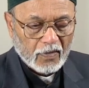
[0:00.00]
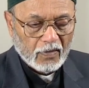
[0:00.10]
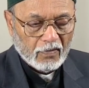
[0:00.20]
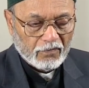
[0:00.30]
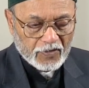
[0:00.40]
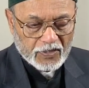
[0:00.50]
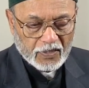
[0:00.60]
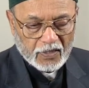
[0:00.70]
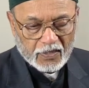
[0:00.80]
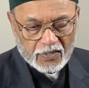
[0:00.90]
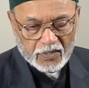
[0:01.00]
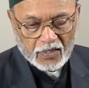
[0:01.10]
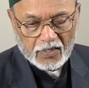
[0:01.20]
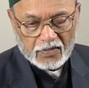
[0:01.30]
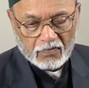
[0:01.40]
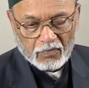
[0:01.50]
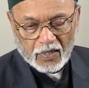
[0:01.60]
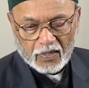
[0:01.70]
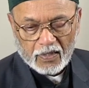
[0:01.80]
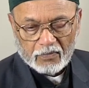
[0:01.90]
visiting the cities of
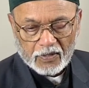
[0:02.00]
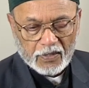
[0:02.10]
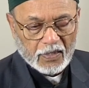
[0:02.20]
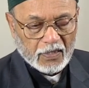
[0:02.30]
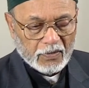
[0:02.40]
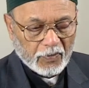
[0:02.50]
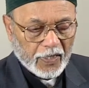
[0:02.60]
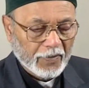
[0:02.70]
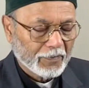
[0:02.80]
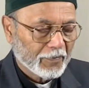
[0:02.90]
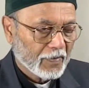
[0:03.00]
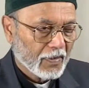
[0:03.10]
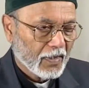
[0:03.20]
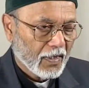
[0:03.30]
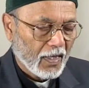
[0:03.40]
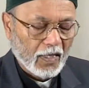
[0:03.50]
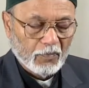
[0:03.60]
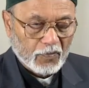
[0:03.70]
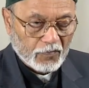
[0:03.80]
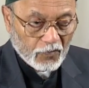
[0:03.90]
Makkah and Medina on the way
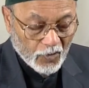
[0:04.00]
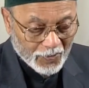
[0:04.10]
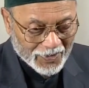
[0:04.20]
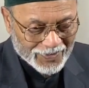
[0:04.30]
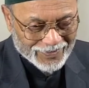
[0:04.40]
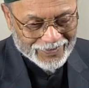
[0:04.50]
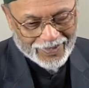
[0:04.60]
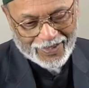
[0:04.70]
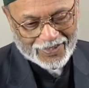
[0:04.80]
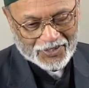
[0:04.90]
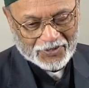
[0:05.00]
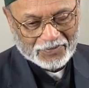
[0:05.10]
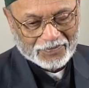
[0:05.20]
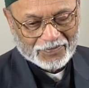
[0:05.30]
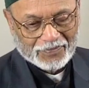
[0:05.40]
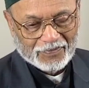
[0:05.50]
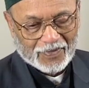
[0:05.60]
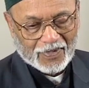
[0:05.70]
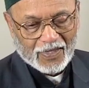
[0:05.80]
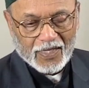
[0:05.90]
and performing the Hajj.
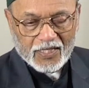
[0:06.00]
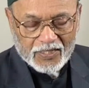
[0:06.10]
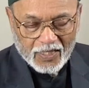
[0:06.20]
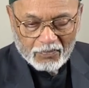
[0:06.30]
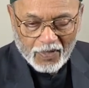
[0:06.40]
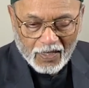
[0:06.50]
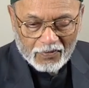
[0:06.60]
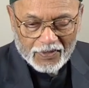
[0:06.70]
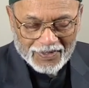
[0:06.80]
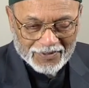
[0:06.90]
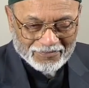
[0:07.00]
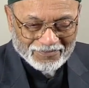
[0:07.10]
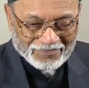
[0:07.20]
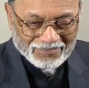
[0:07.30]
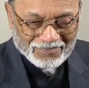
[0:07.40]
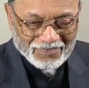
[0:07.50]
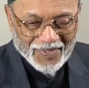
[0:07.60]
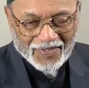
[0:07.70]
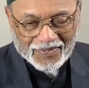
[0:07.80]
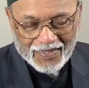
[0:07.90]
Sheikh Bahauddin
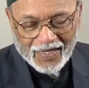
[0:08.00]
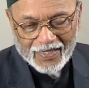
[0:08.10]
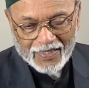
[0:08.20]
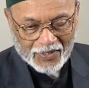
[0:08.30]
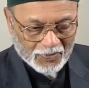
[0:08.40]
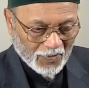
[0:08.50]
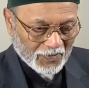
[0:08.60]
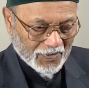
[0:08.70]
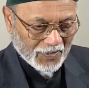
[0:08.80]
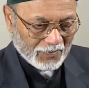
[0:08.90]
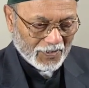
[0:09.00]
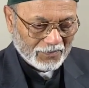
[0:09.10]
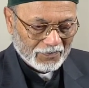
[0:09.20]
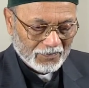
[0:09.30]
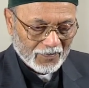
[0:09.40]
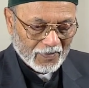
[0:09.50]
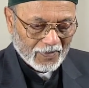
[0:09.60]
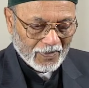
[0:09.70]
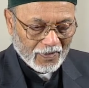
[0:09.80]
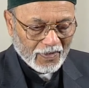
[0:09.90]
died in 1231,
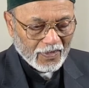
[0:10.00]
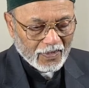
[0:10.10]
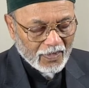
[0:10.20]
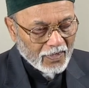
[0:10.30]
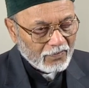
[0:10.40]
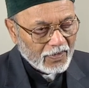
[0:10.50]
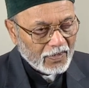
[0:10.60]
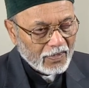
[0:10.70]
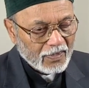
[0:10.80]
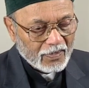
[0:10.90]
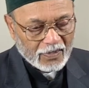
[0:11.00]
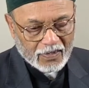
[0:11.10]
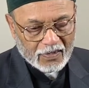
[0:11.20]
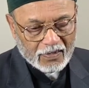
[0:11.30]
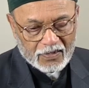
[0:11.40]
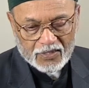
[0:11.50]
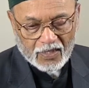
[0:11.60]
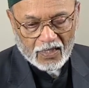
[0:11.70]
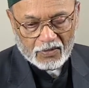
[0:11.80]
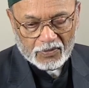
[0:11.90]
leaving the young
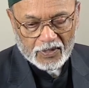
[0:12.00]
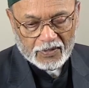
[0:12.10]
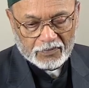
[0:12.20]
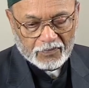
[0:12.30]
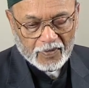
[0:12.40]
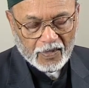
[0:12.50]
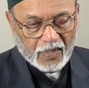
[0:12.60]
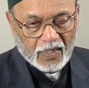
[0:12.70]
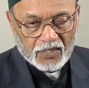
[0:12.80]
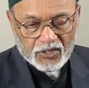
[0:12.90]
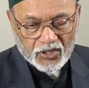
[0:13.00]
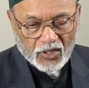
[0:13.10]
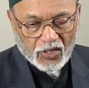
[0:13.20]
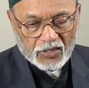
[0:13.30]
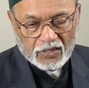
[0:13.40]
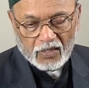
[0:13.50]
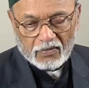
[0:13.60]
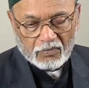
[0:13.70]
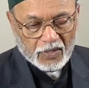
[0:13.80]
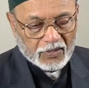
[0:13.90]
Jalaluddin in charge of
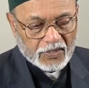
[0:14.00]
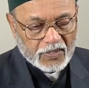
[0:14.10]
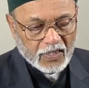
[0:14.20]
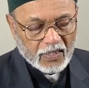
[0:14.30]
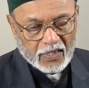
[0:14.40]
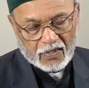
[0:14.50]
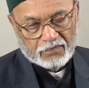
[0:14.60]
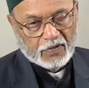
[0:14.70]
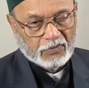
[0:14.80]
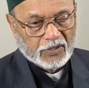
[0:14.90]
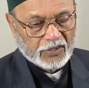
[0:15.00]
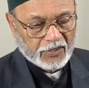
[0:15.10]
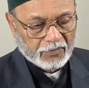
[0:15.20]
the madrasa he had founded.